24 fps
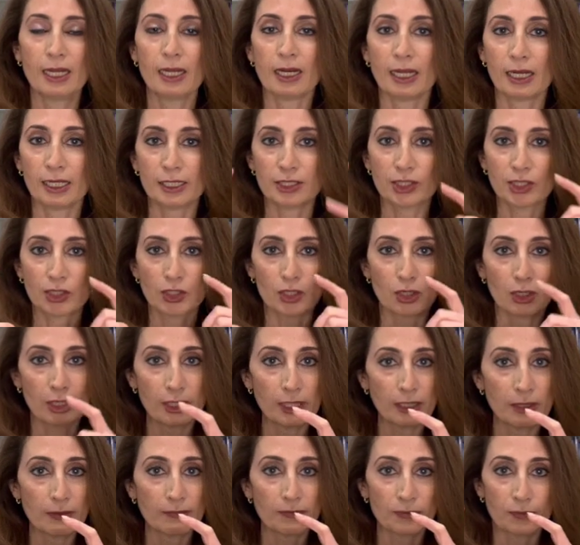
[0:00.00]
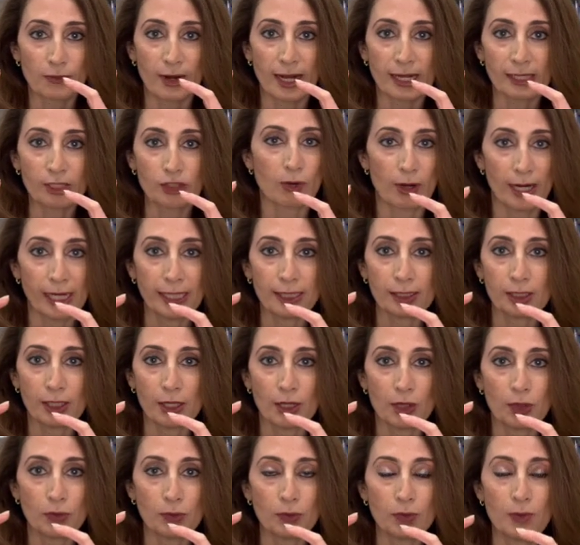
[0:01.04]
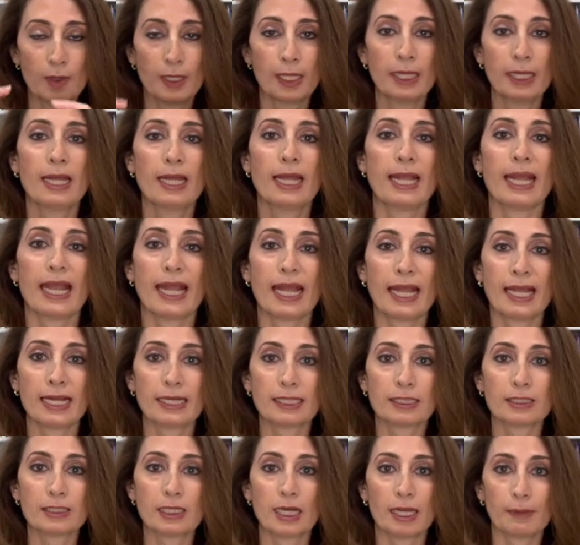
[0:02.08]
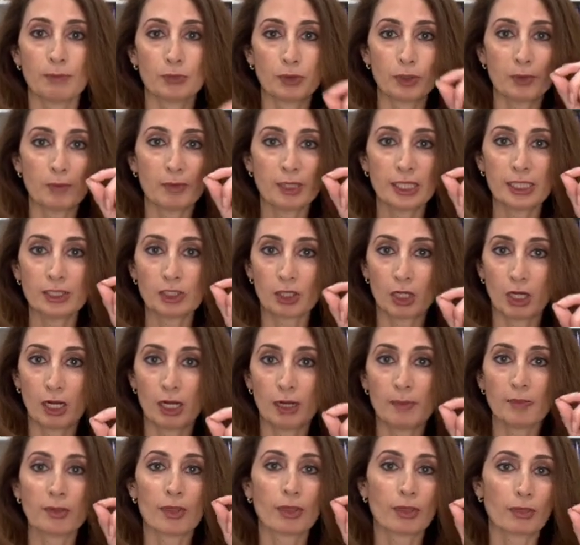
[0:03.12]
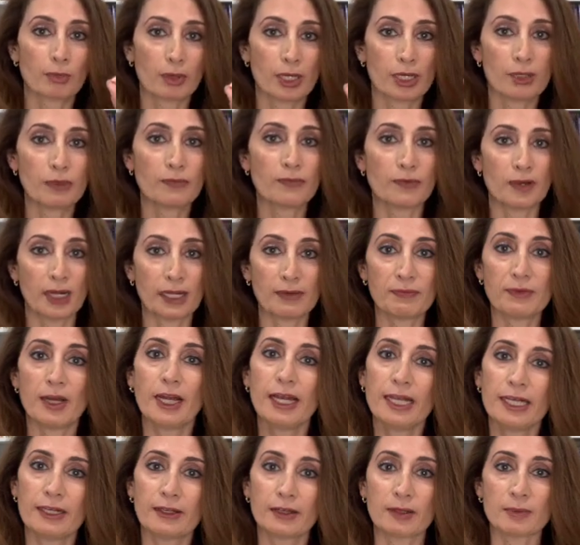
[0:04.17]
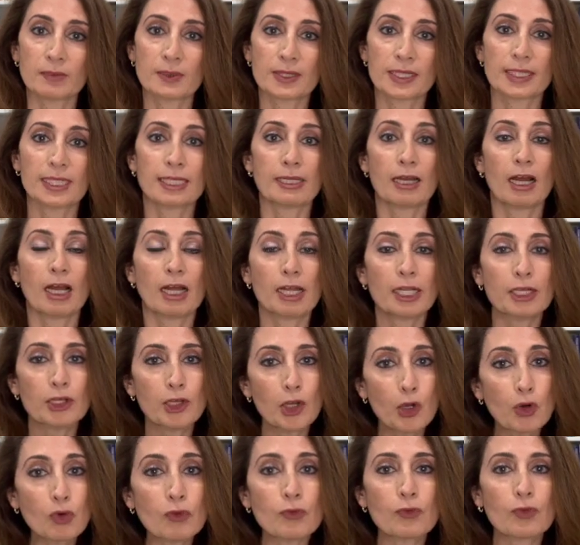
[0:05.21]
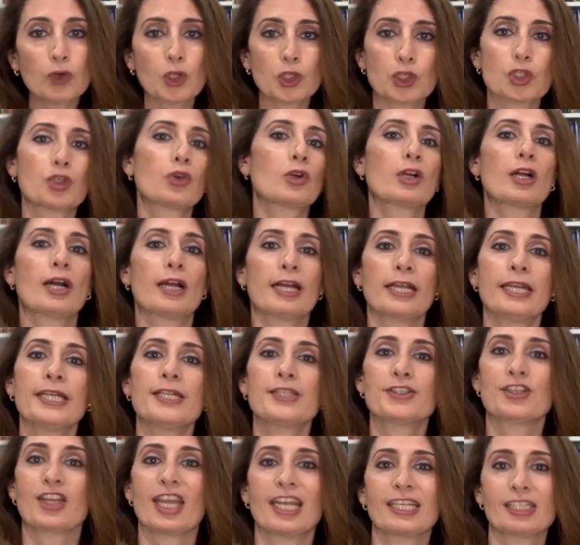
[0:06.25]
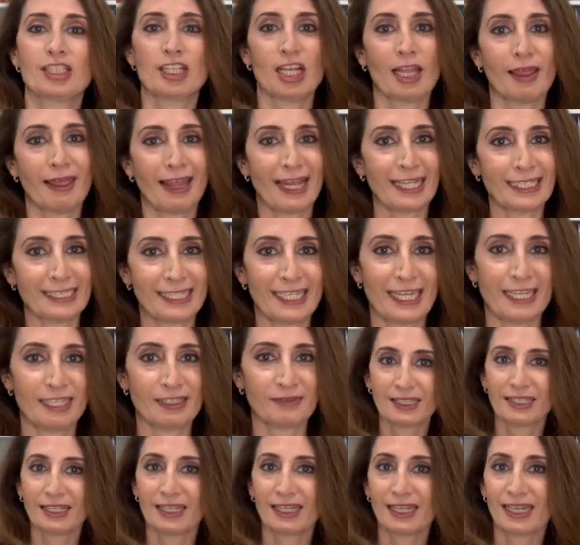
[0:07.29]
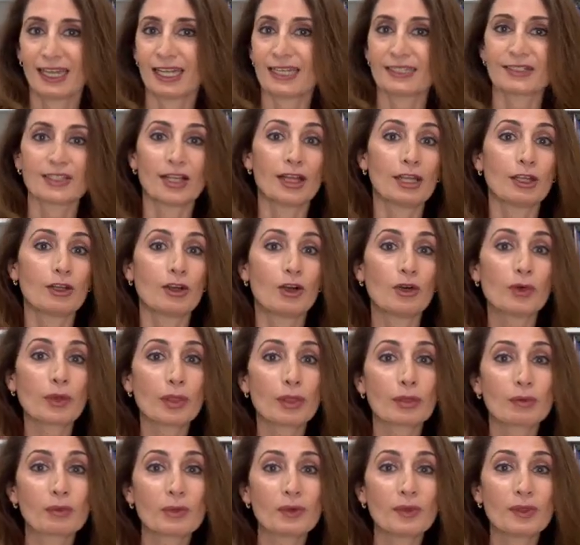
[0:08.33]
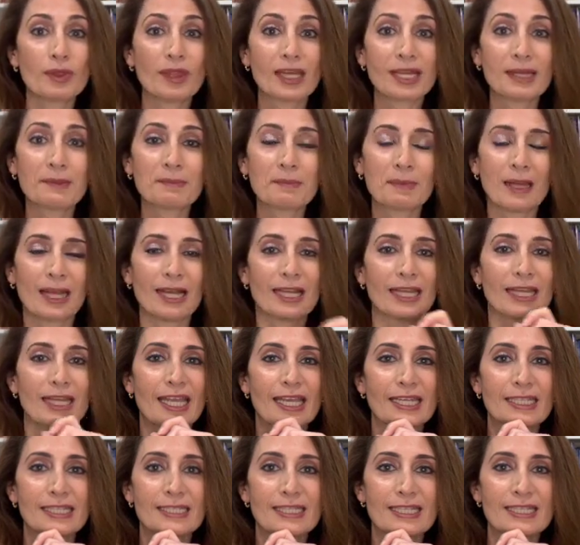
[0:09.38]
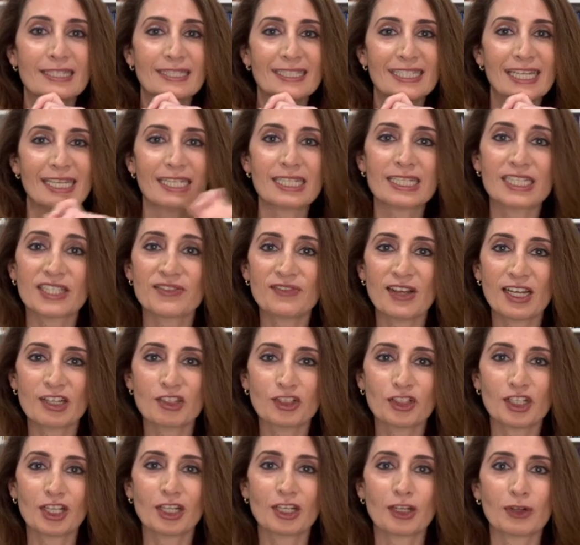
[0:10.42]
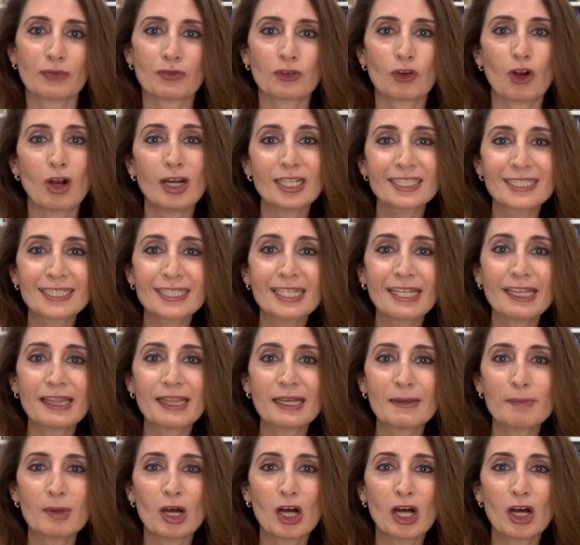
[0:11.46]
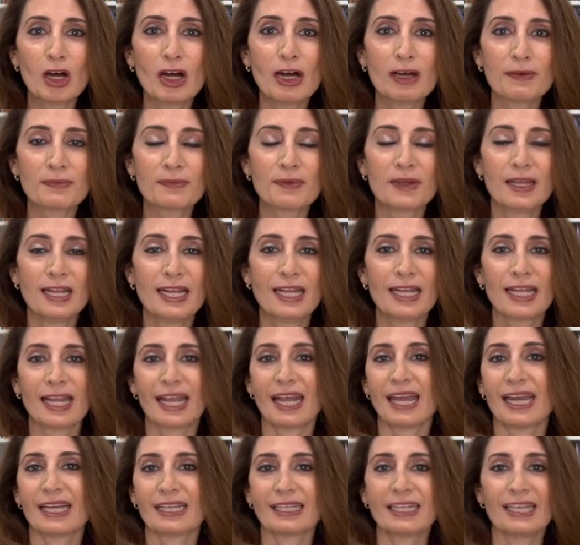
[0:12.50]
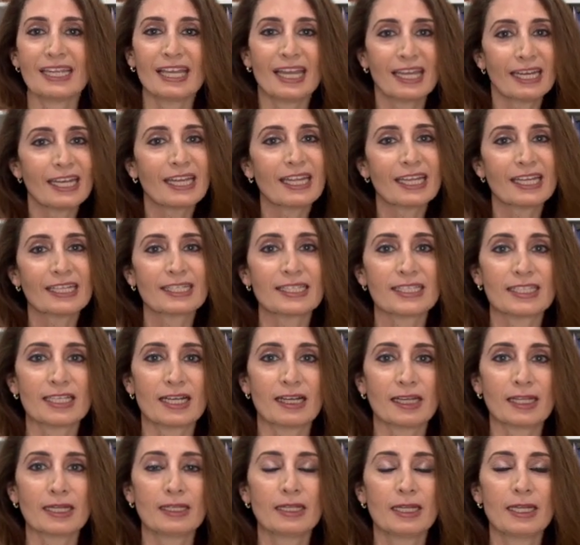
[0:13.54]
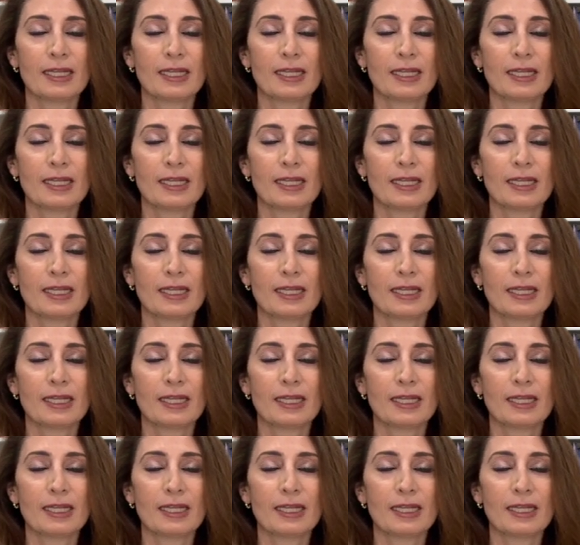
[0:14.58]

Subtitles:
I start fresh, brand new, and I put my top 3 to 5 items that I know for sure I need to get done that day. As I go through them, I get the satisfaction of crossing them off and getting it done.